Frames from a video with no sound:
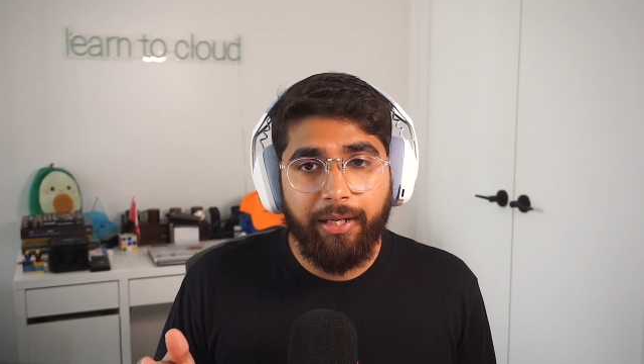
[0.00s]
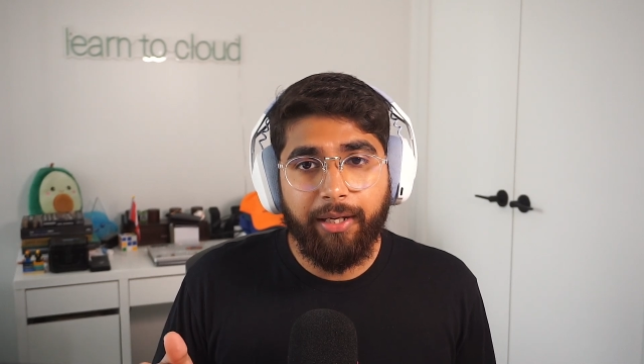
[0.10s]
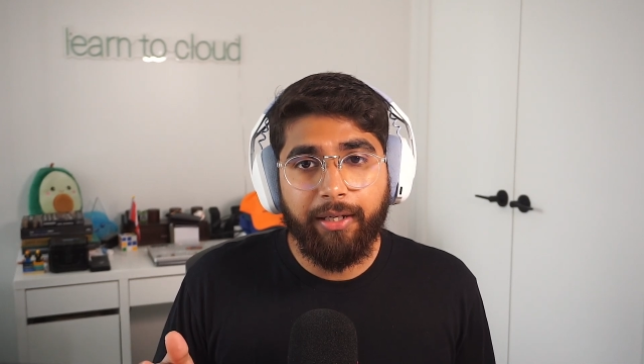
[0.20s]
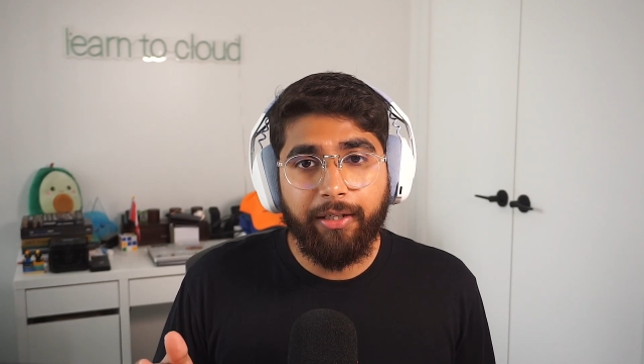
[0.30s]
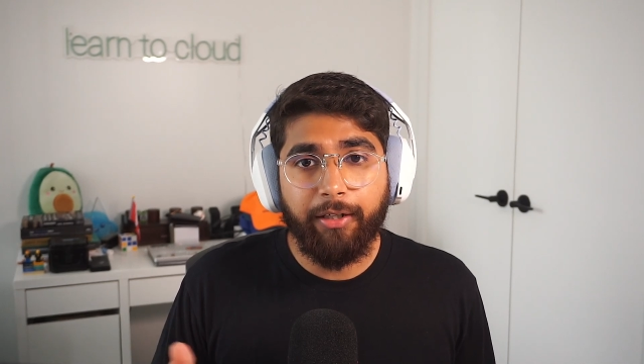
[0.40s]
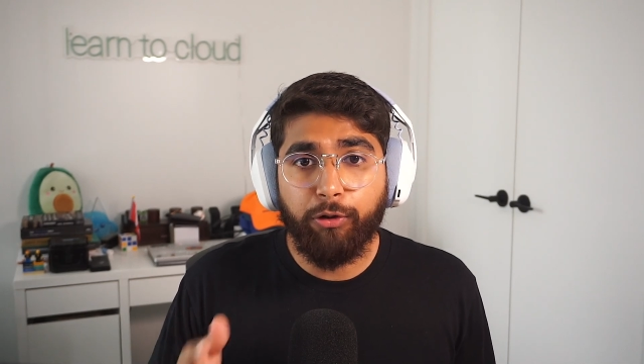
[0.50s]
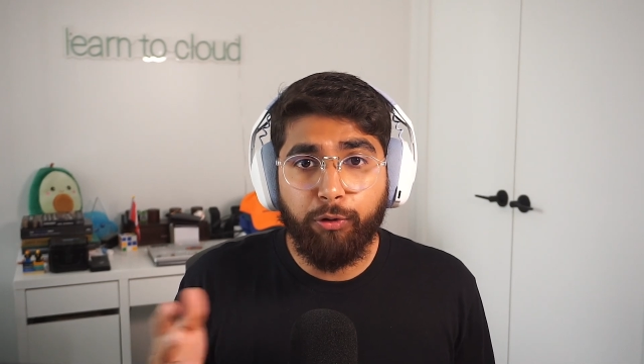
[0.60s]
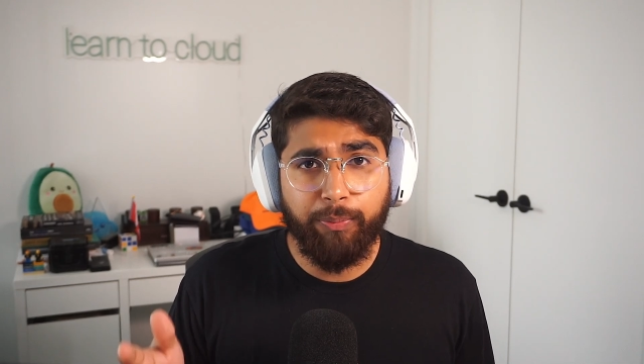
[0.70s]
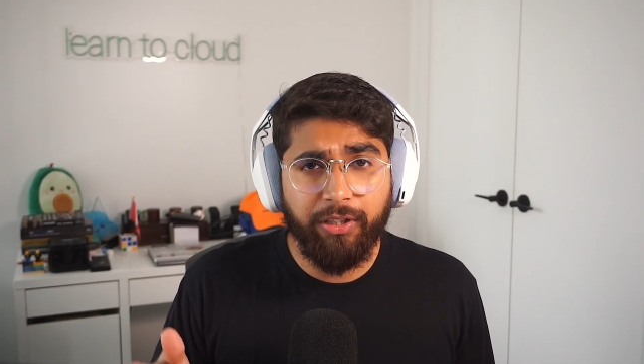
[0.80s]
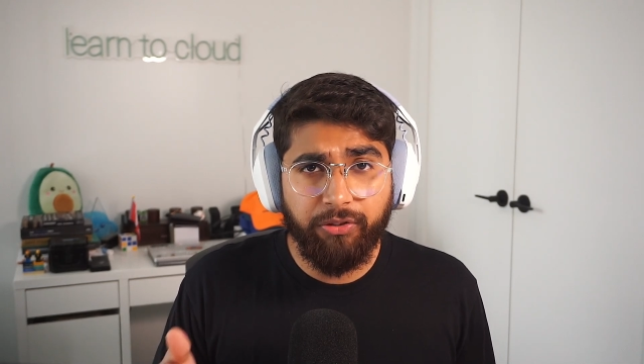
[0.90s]
And I
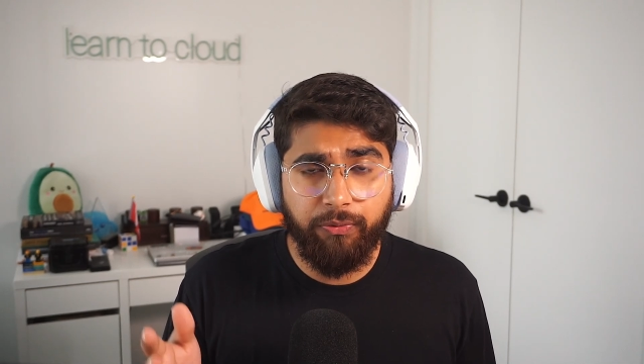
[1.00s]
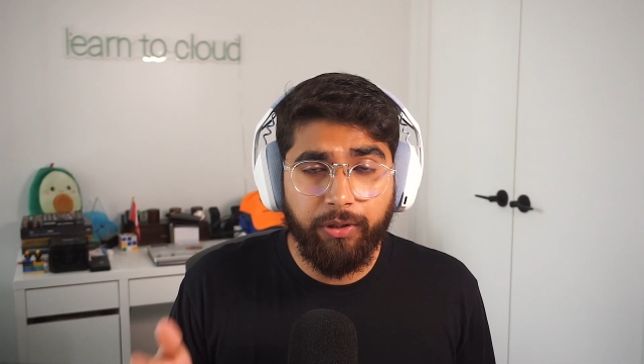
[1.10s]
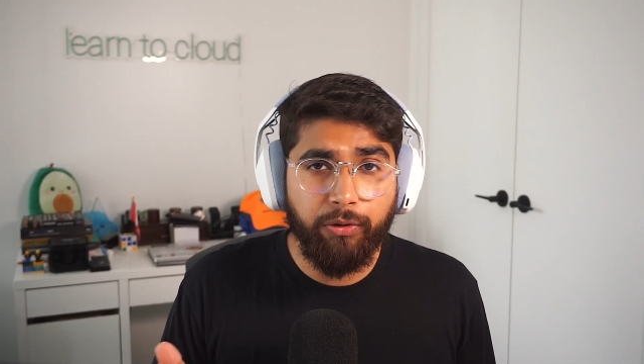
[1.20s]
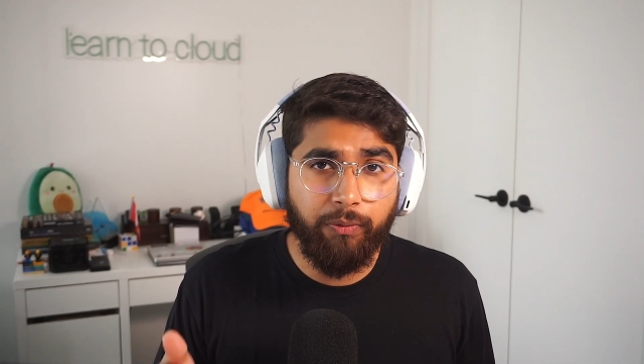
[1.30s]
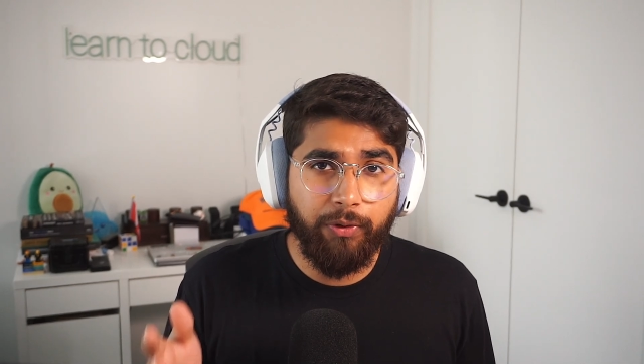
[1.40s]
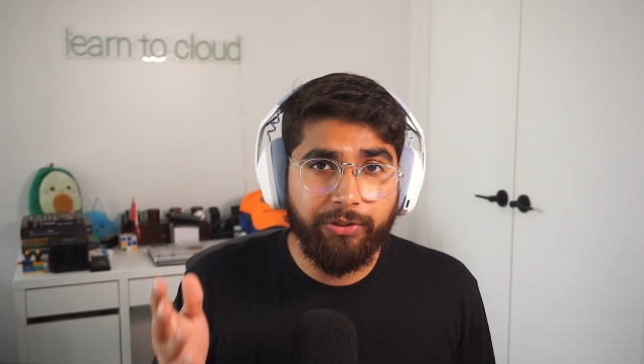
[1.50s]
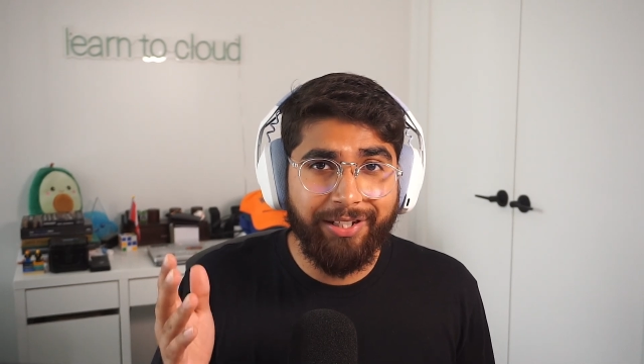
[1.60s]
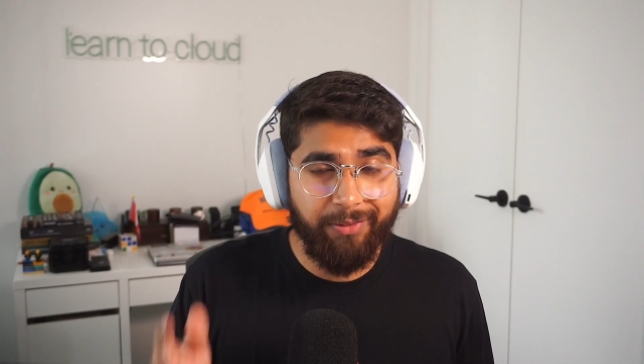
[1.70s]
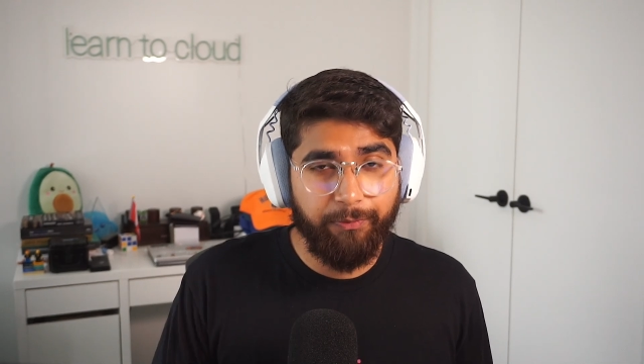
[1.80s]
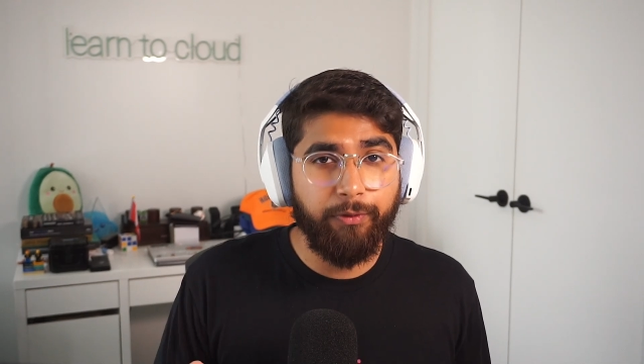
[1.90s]
hope this video was
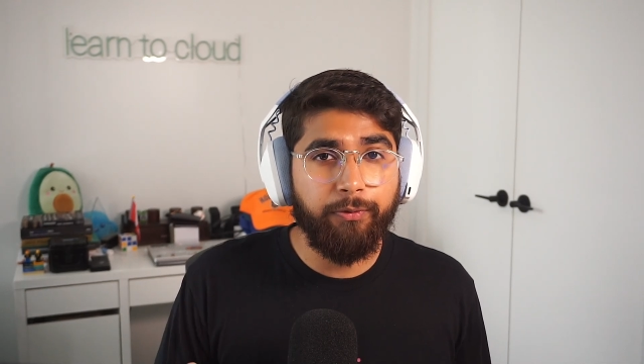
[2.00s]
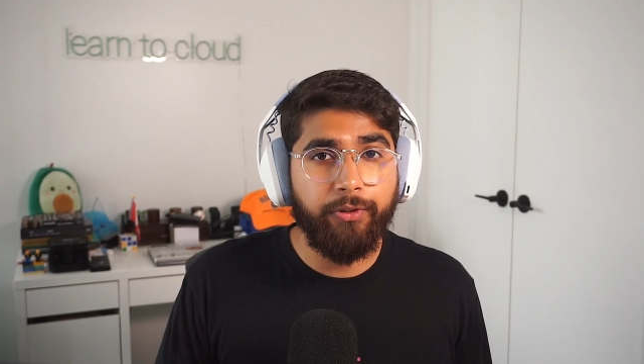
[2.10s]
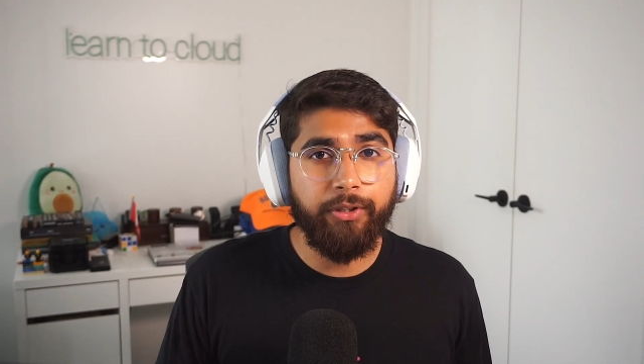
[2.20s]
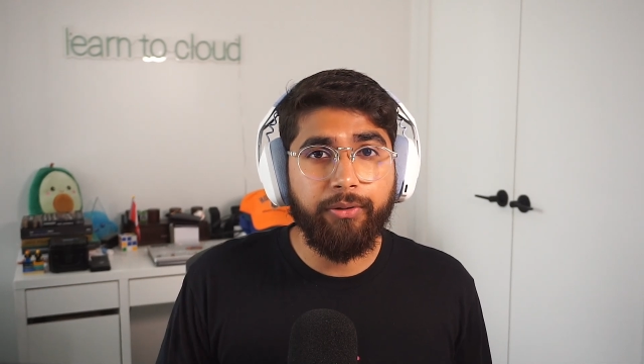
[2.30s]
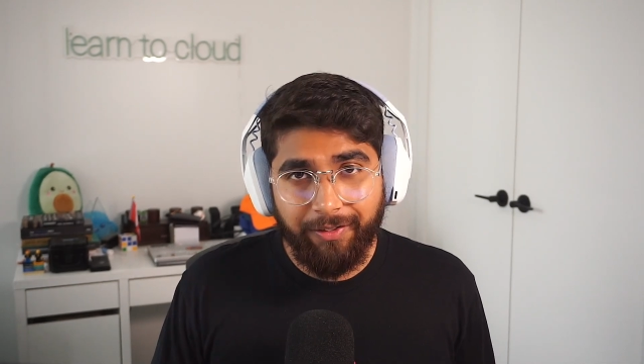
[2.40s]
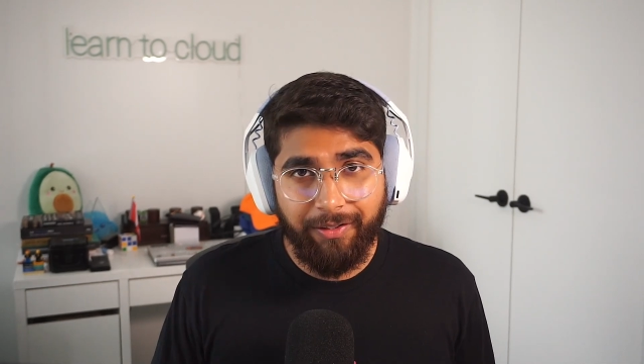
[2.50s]
helpful for you.